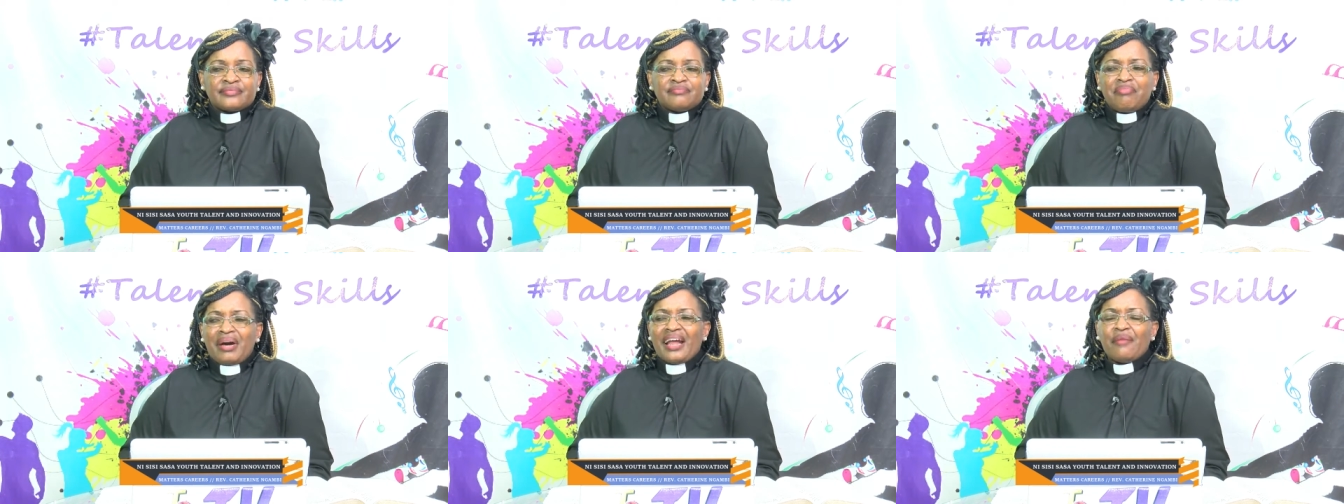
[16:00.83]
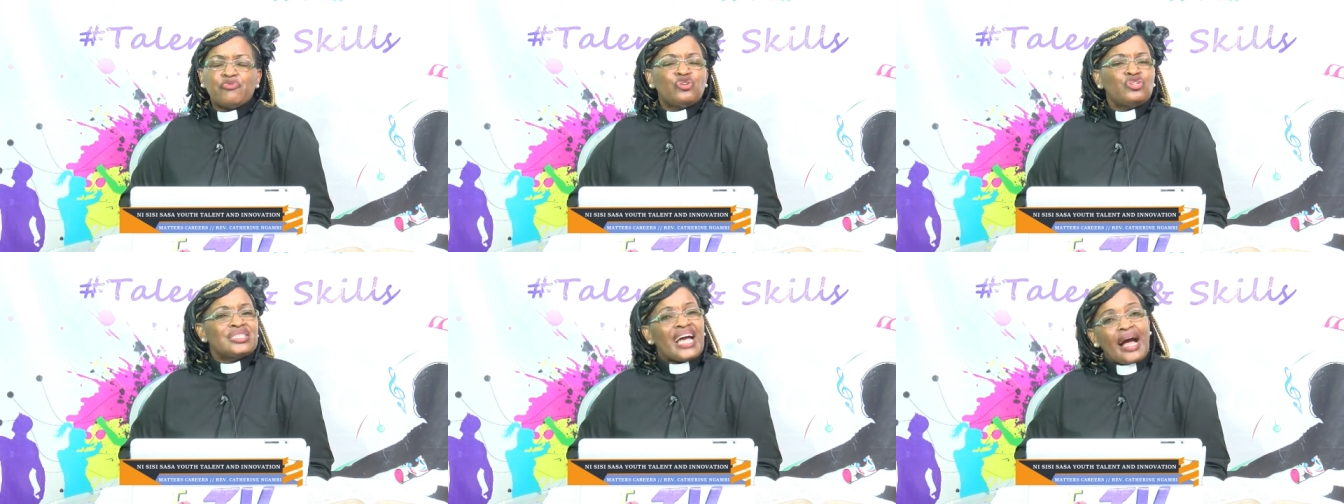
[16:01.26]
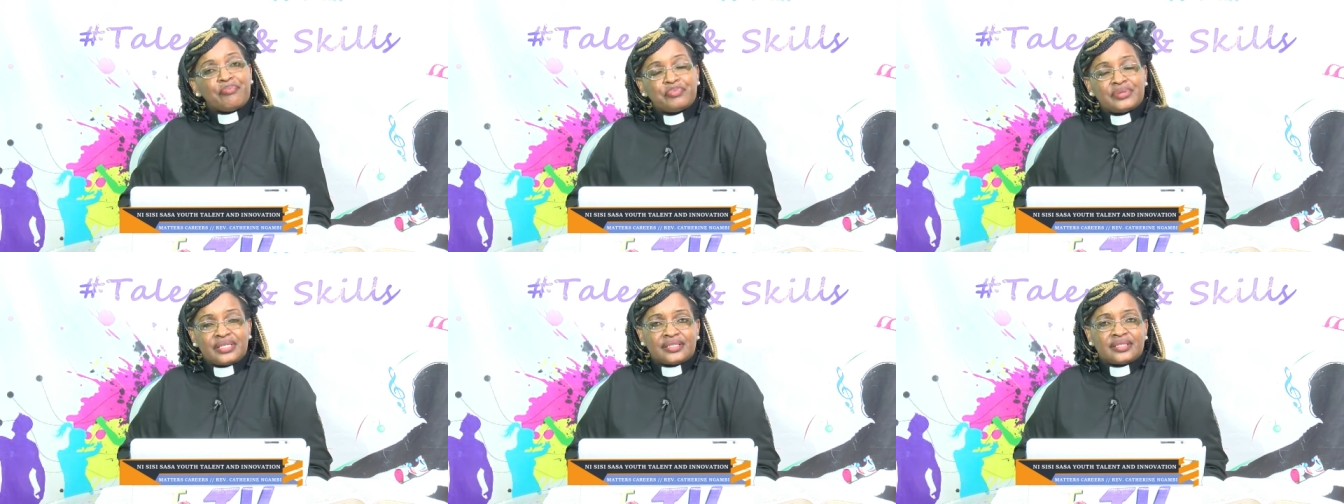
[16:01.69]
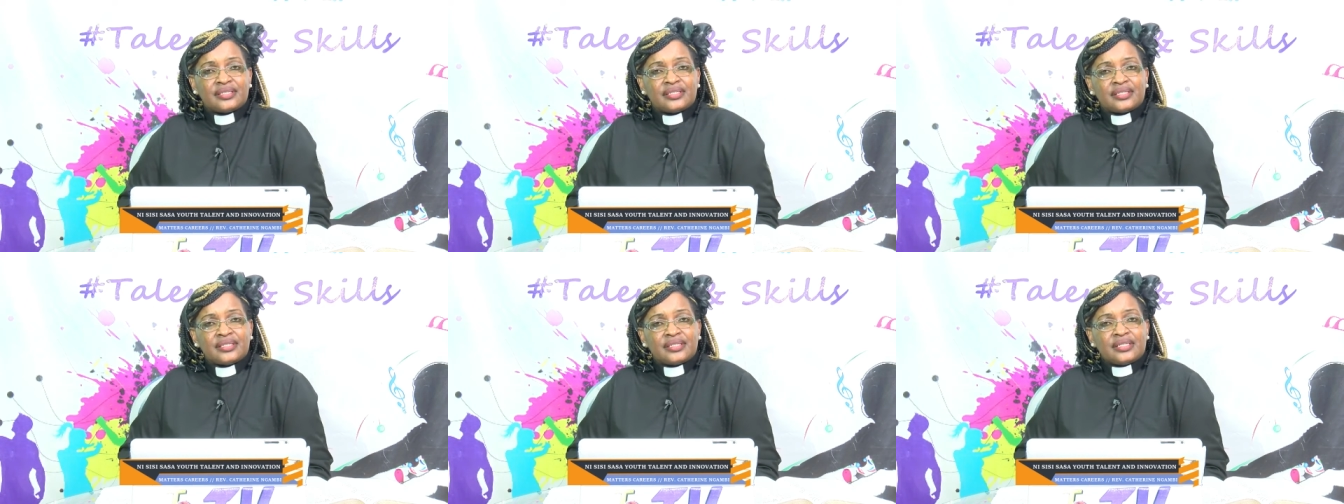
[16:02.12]
but I'm not happy.
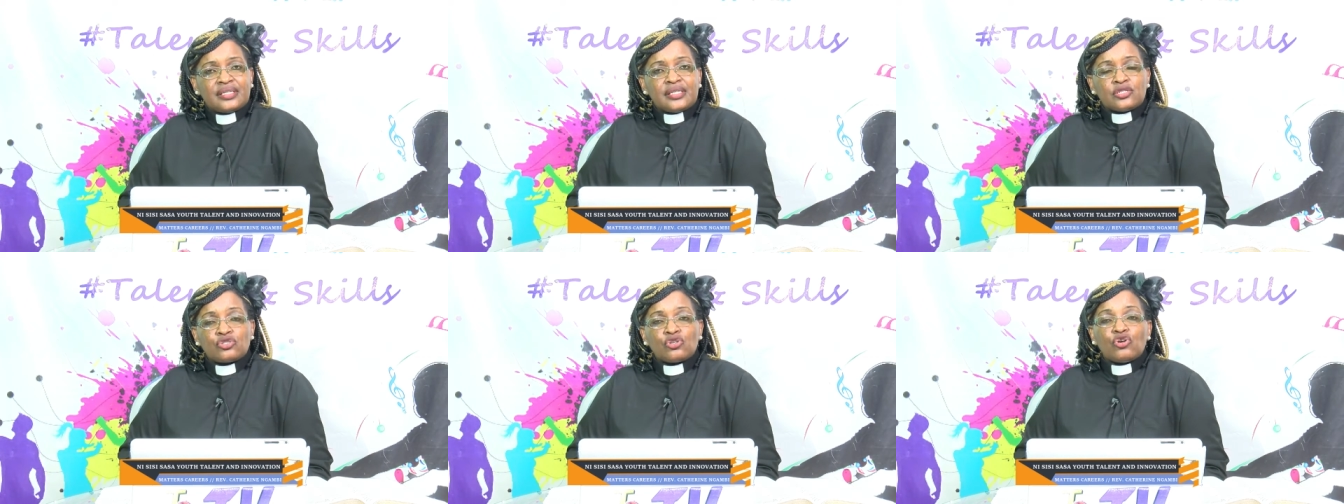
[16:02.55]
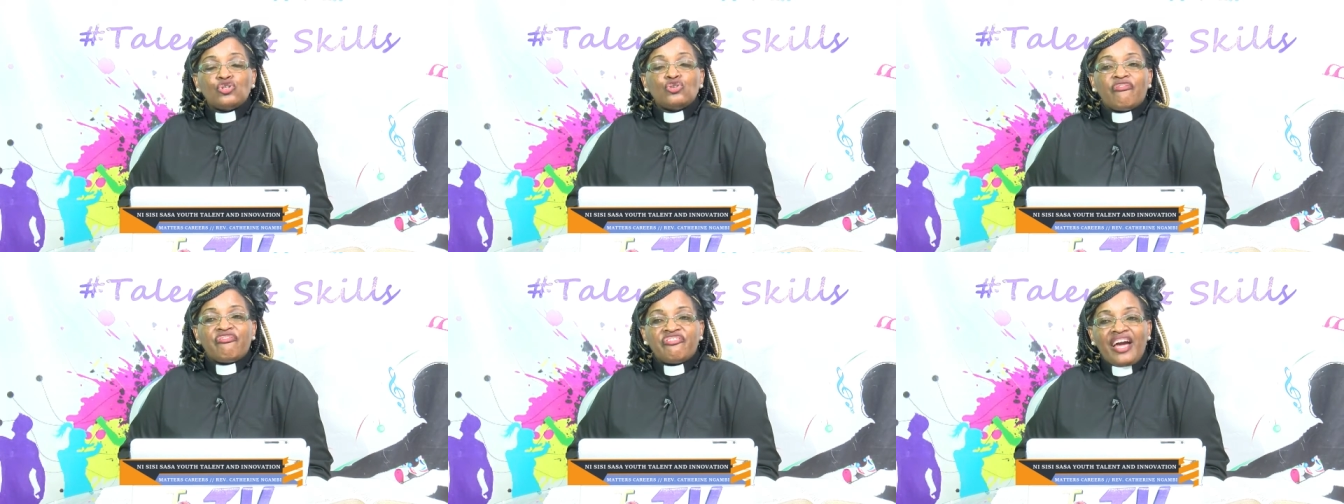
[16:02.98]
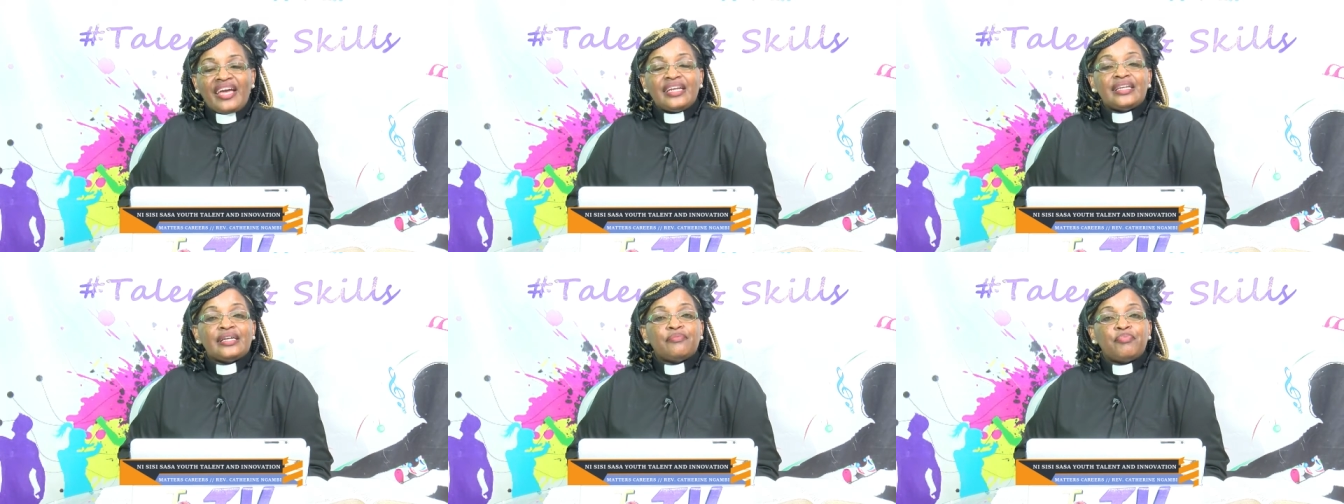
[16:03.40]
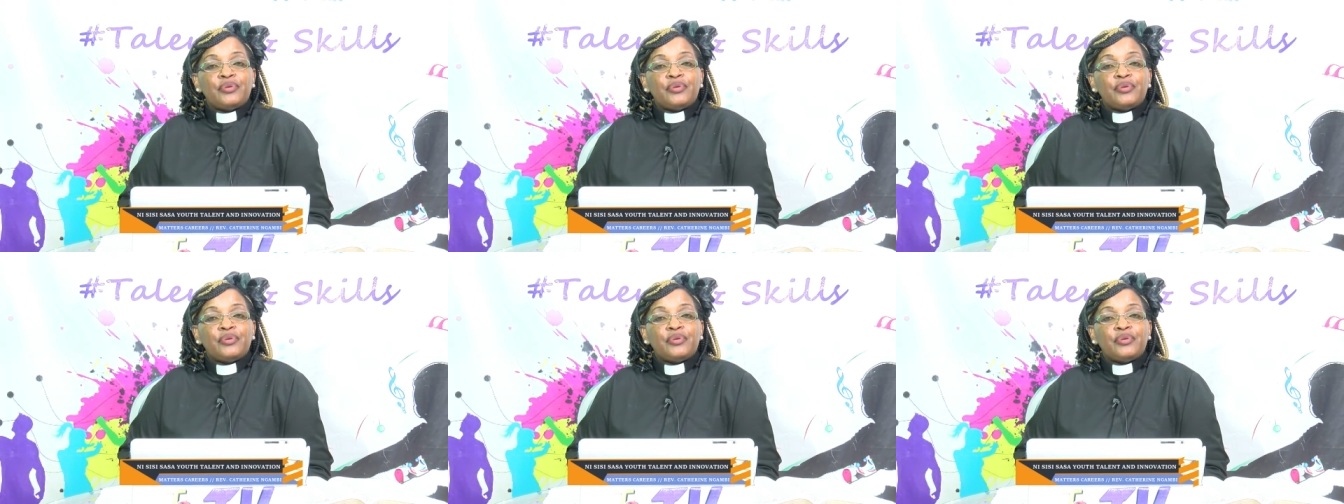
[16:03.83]
So you're finding